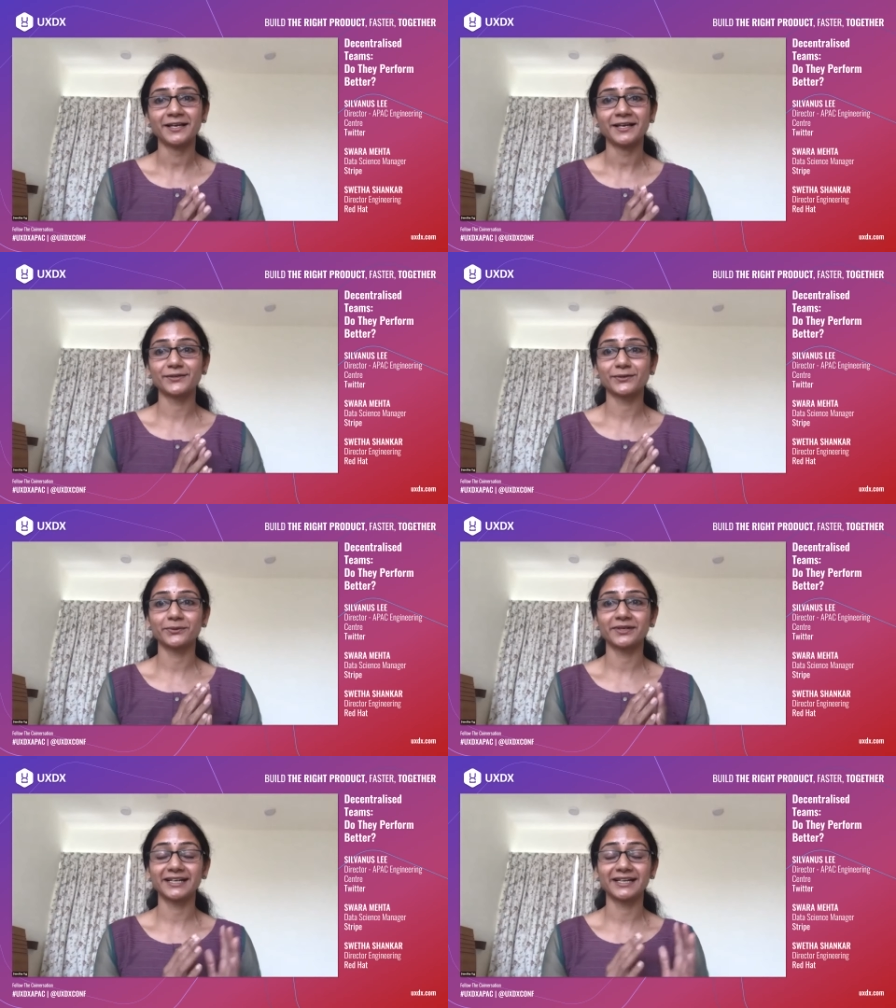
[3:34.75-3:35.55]

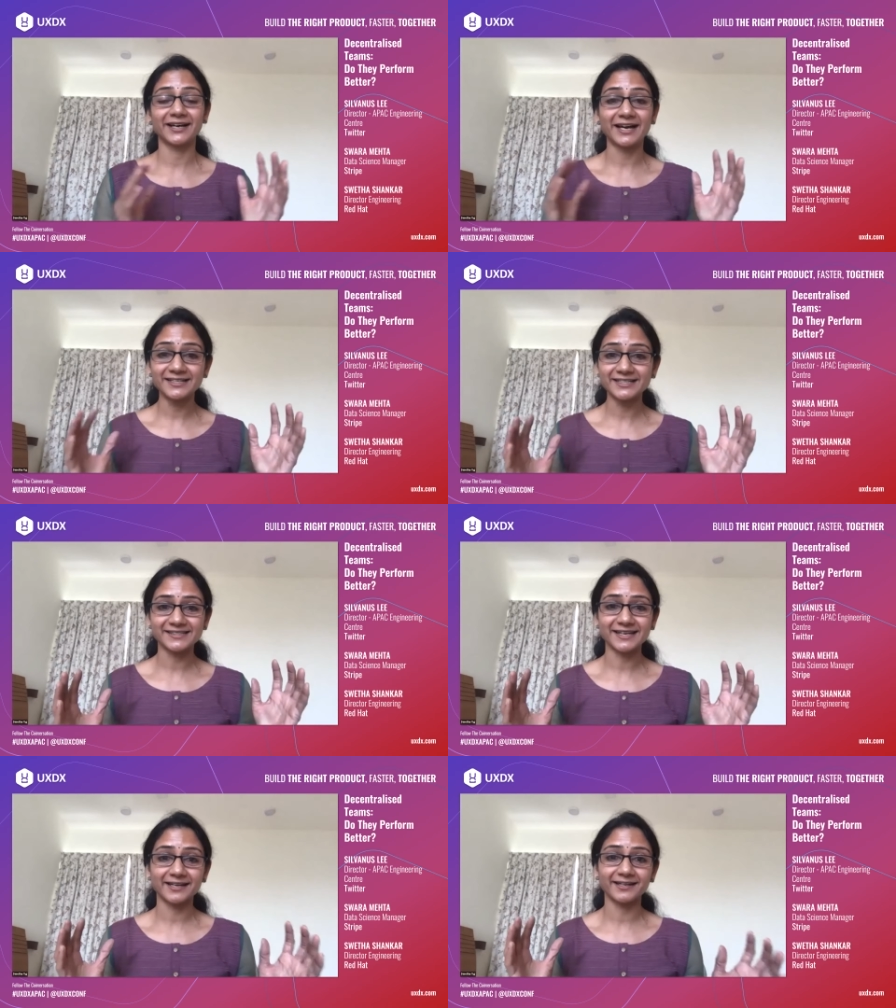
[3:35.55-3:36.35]
So
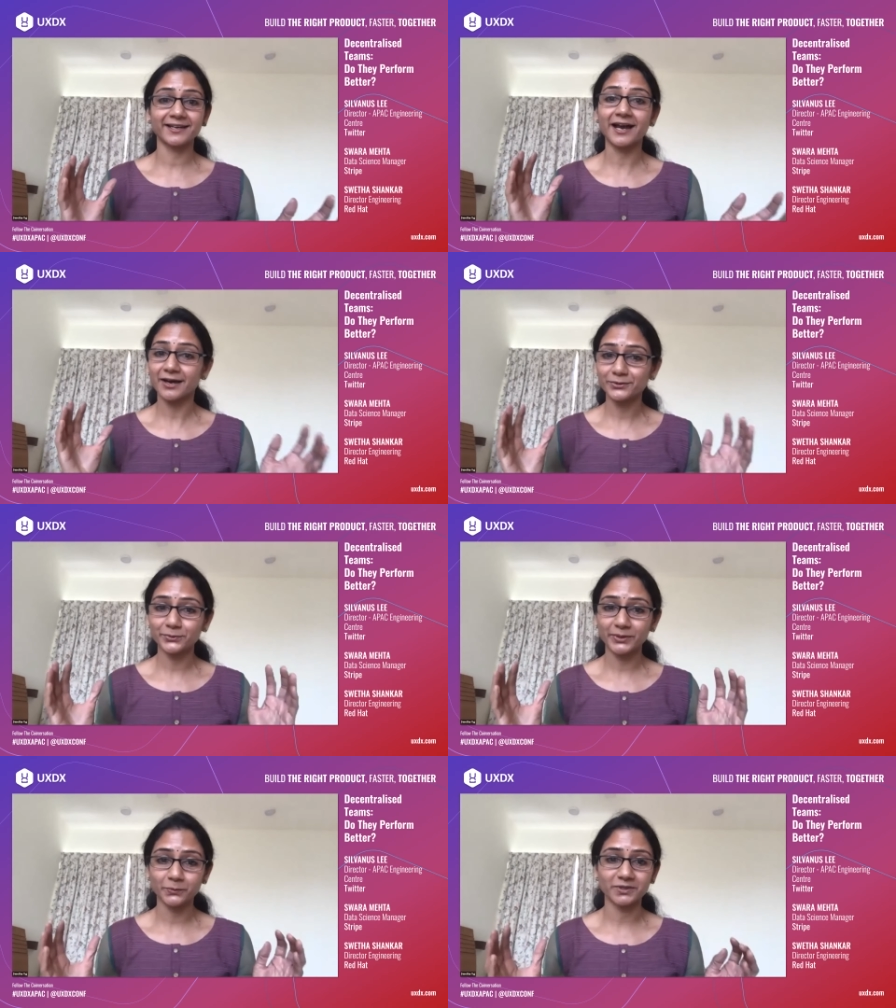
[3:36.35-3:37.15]
understanding how do
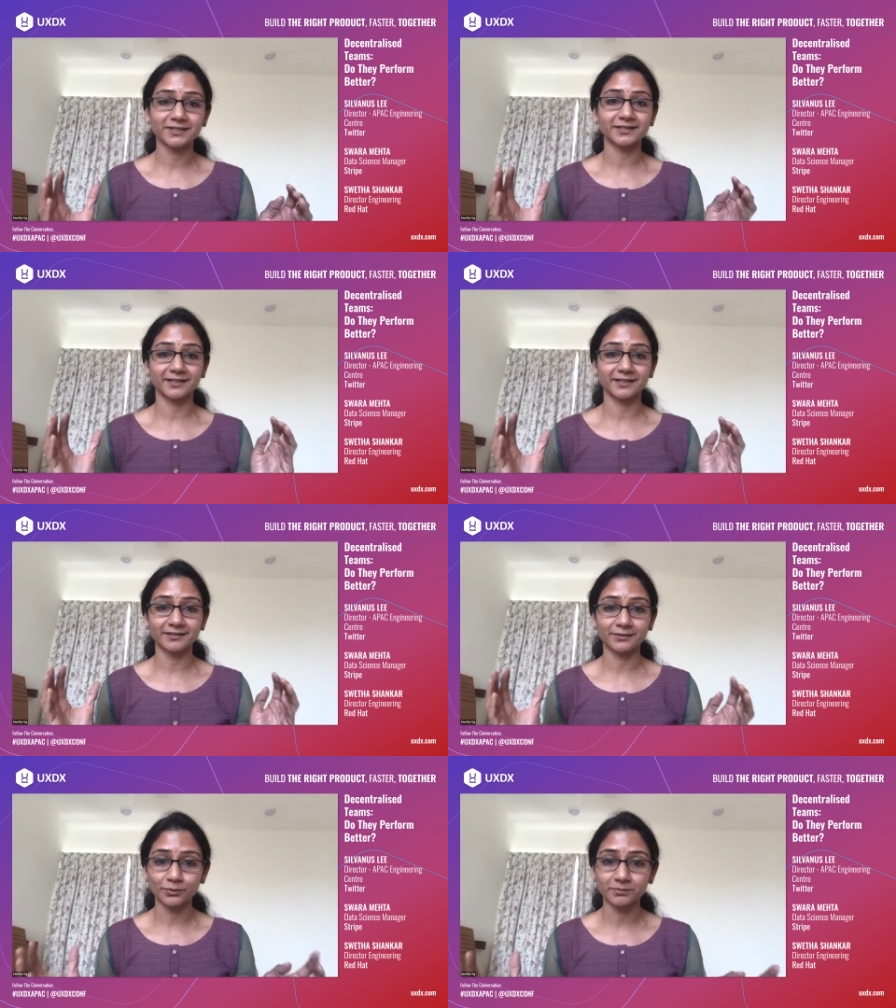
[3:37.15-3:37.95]
we work in a
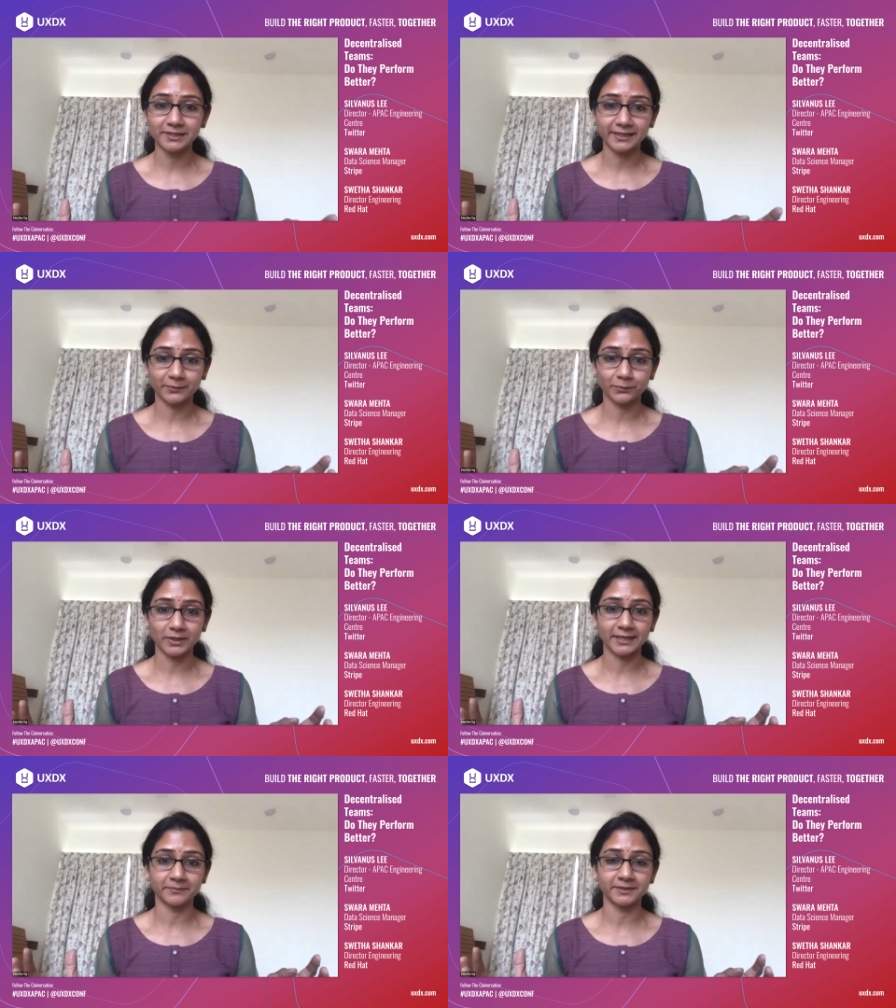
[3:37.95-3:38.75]
global
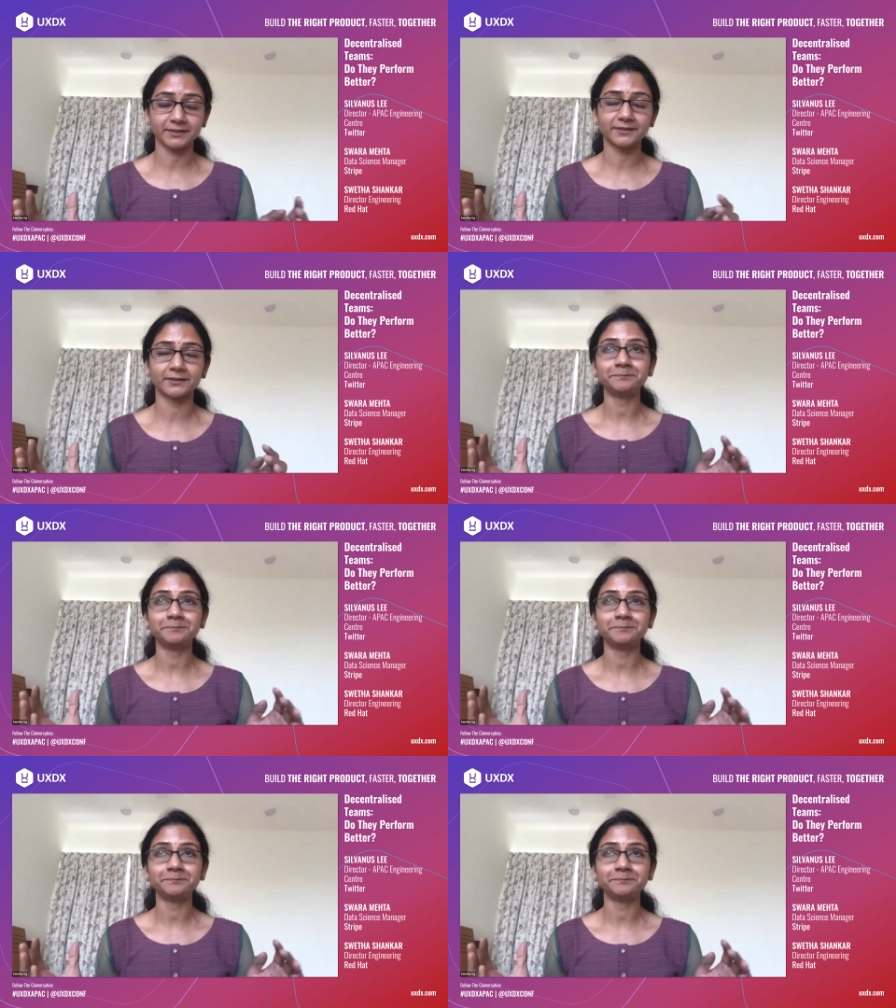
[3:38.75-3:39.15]
environment,